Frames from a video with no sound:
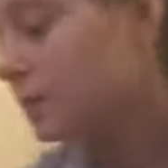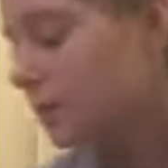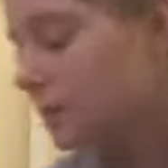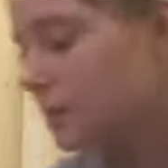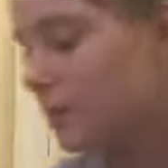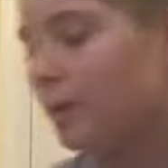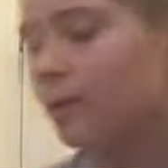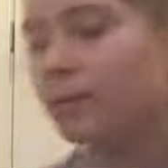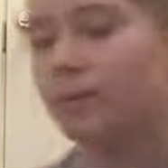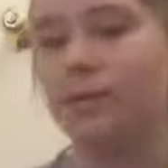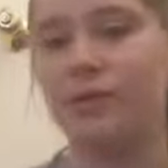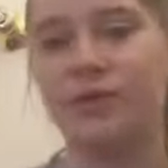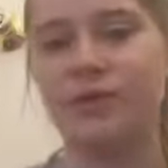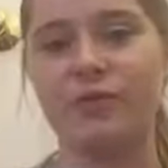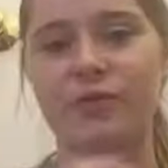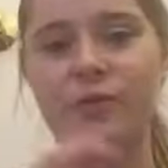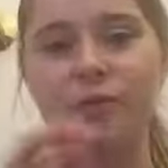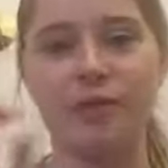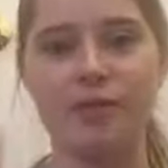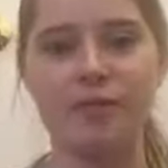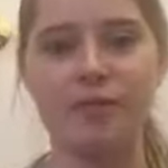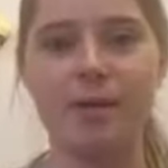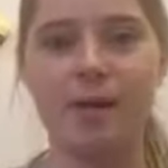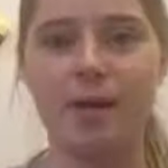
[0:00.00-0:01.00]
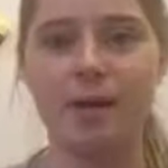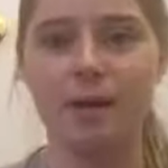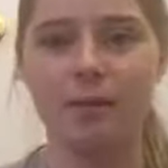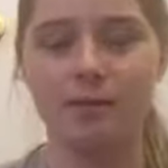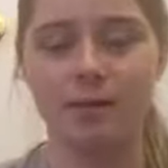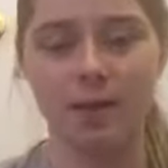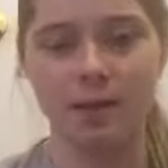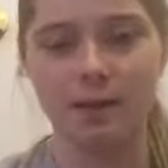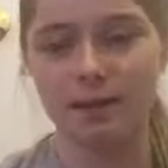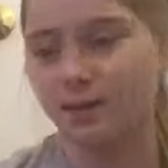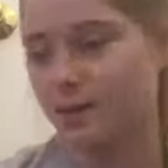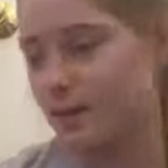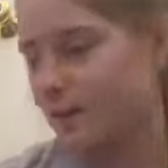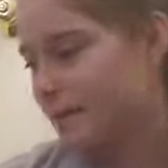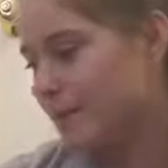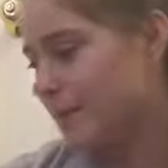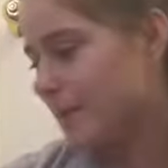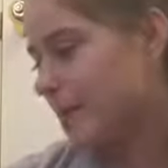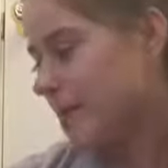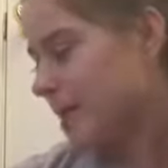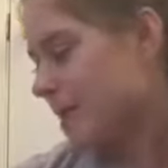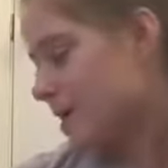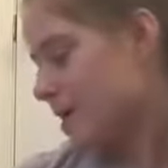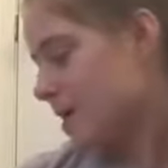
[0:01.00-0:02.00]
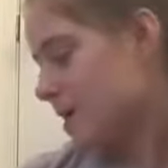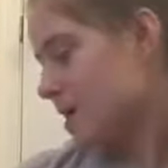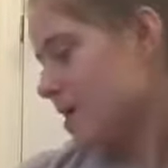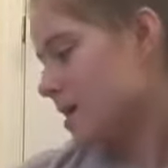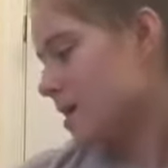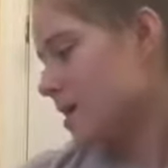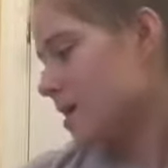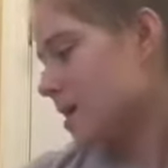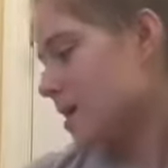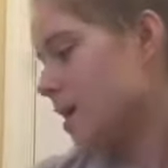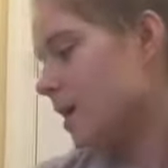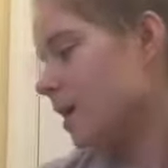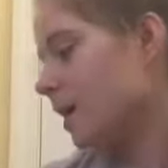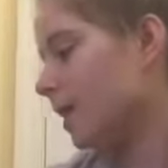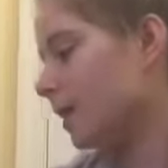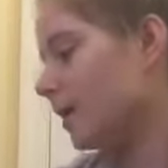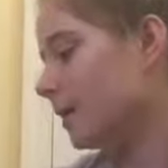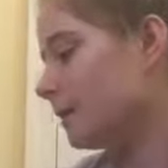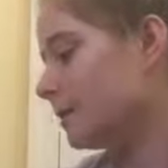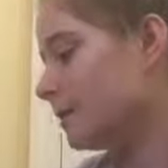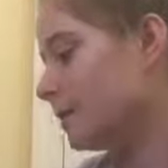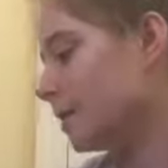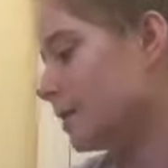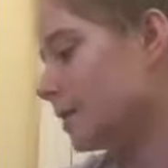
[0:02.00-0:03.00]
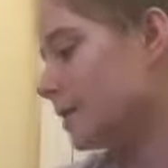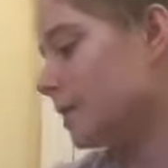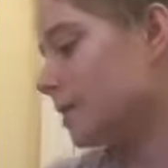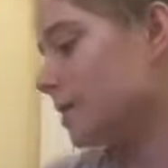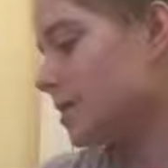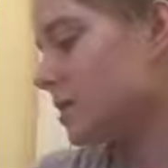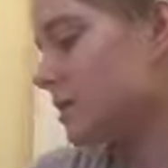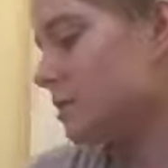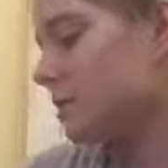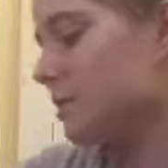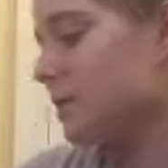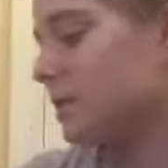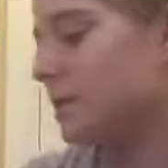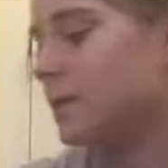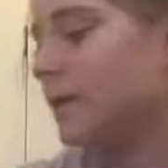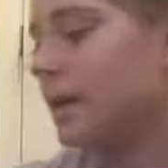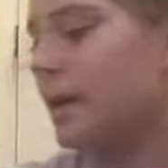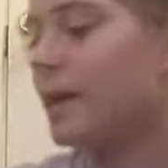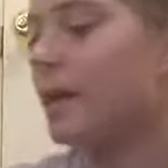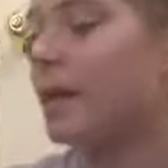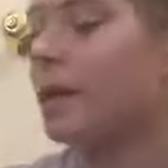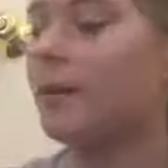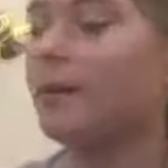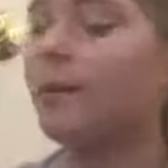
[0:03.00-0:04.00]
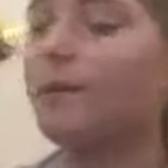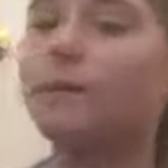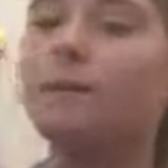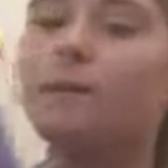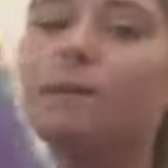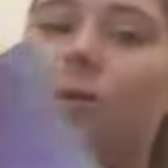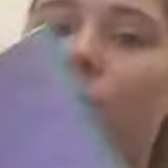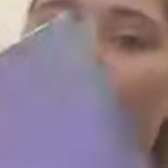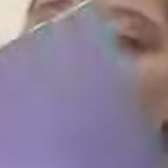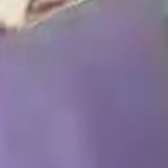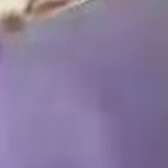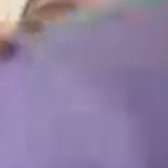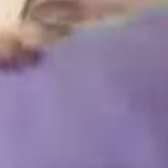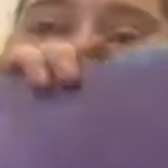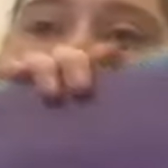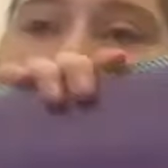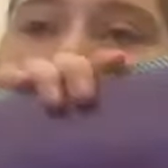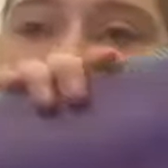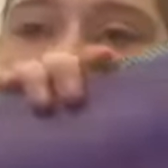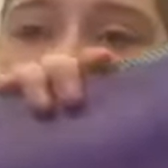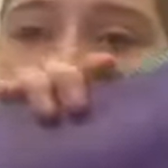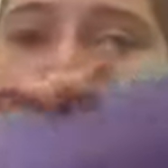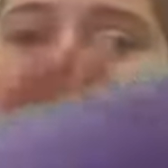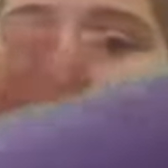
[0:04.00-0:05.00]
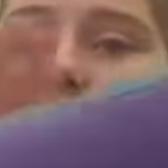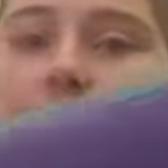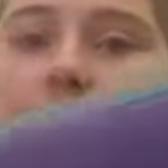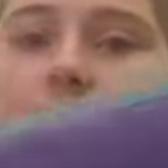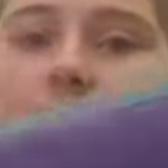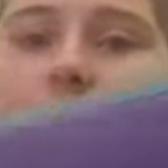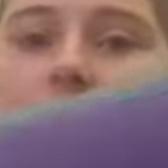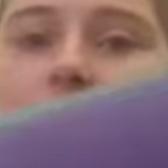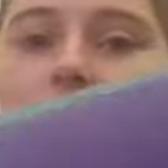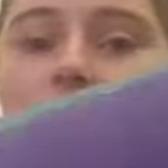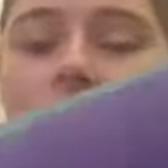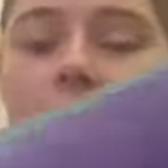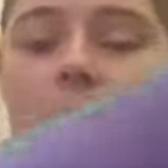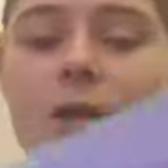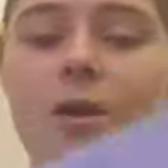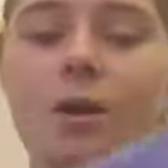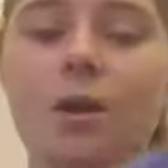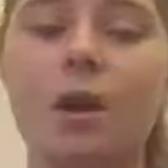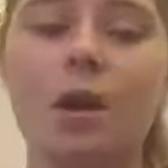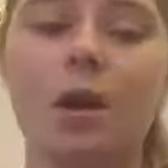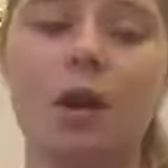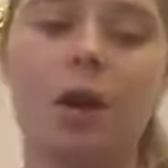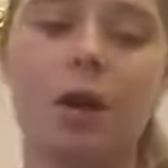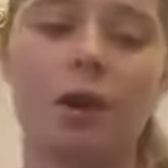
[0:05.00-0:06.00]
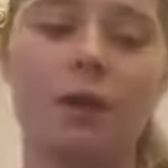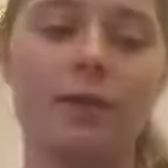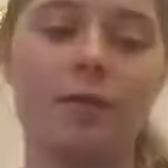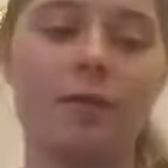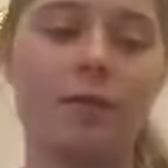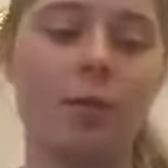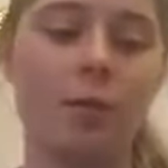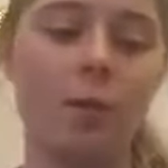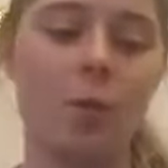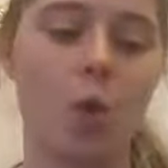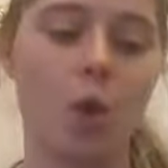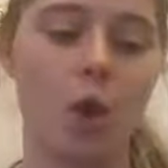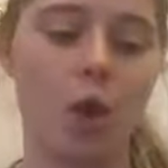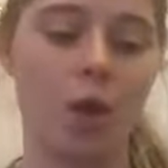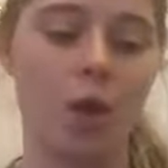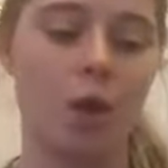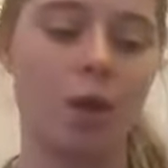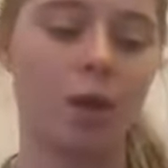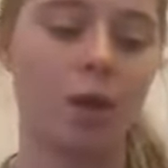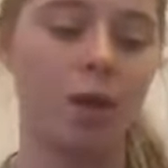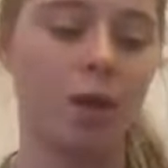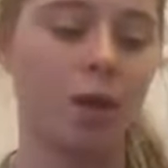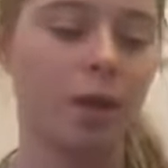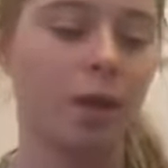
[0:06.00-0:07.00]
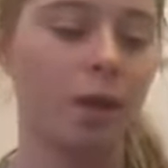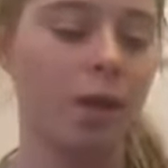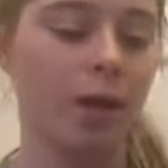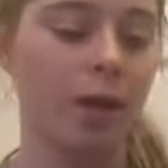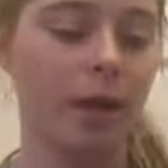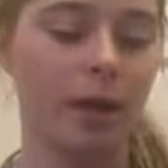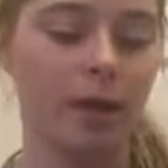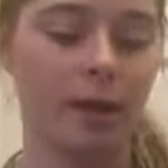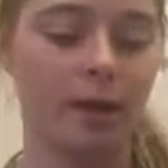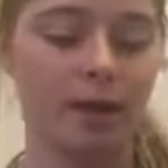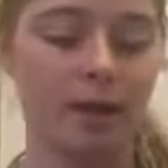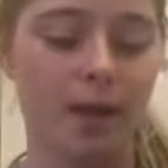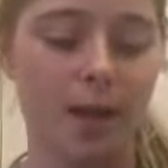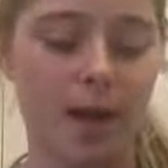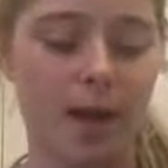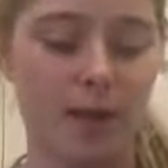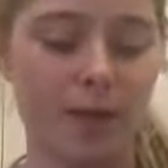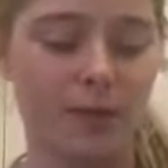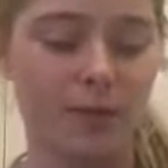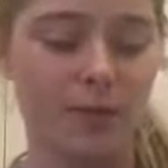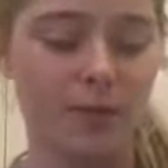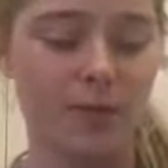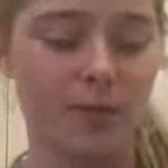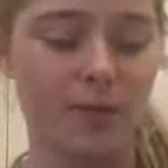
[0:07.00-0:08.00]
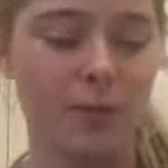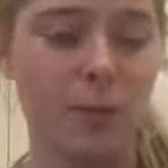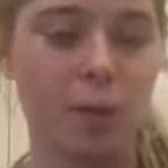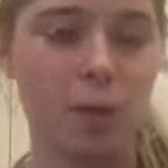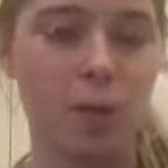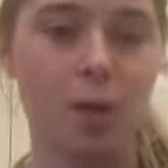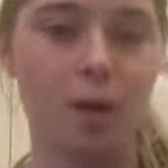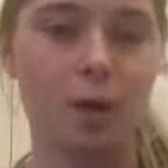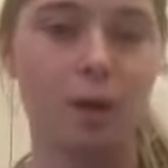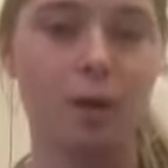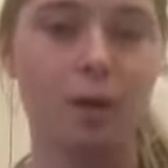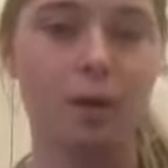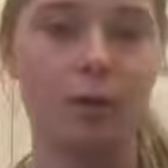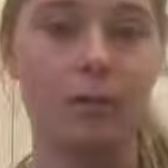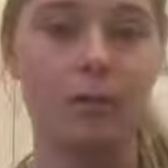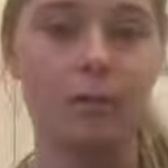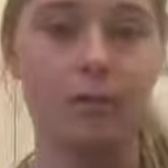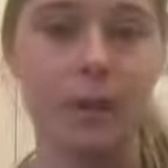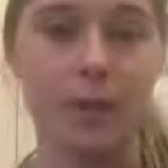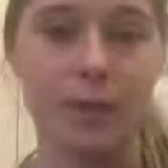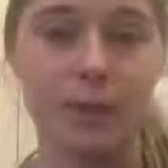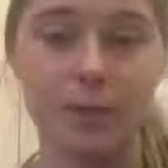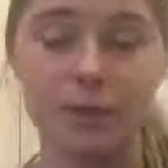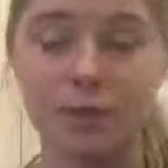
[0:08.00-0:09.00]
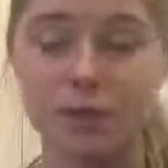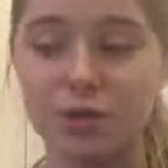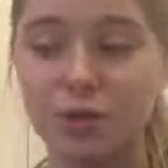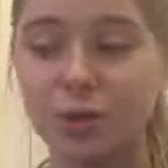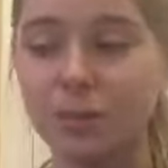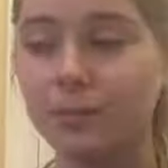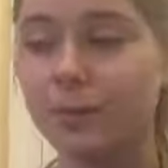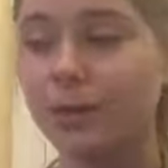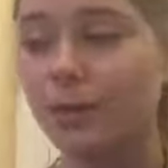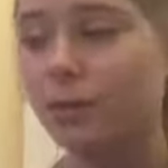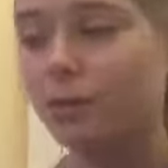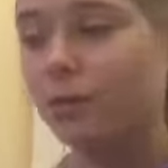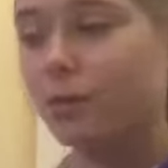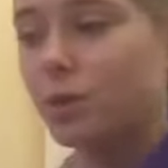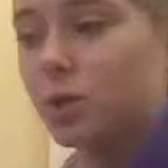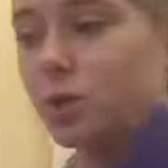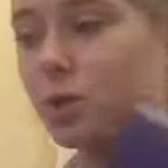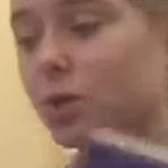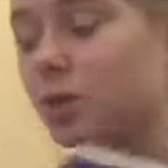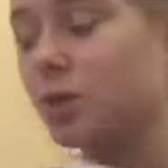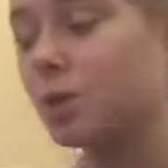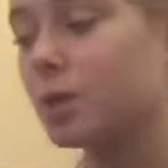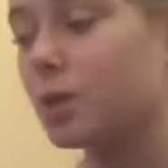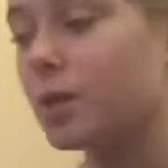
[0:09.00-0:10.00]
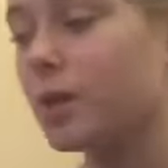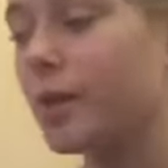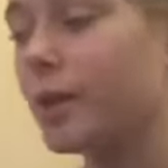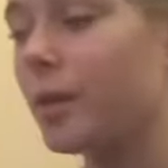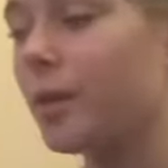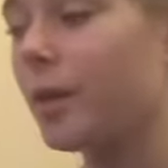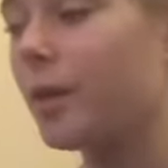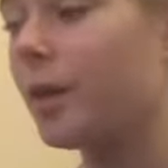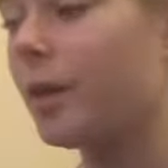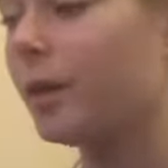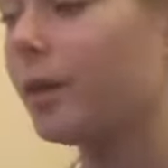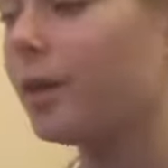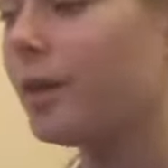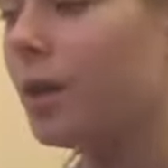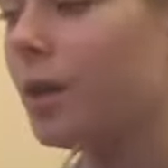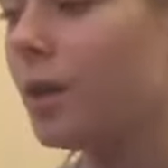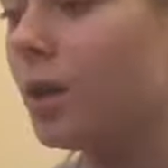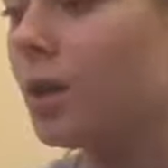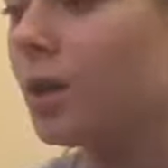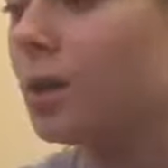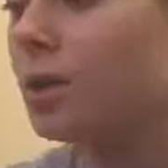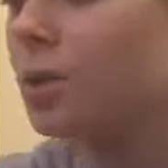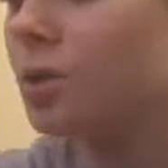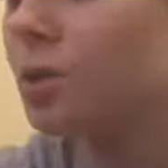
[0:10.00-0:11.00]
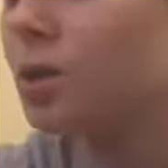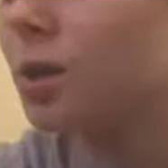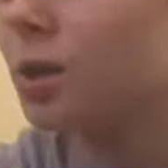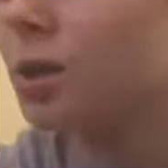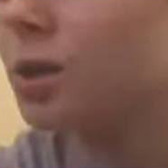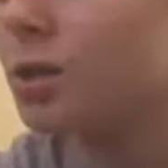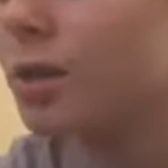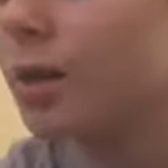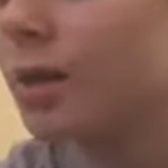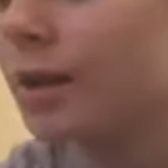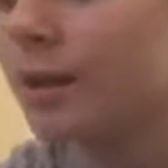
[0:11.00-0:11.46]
So in this first pile next to me, this was a folder that I used for a class for my instrument, which is clarinet, just to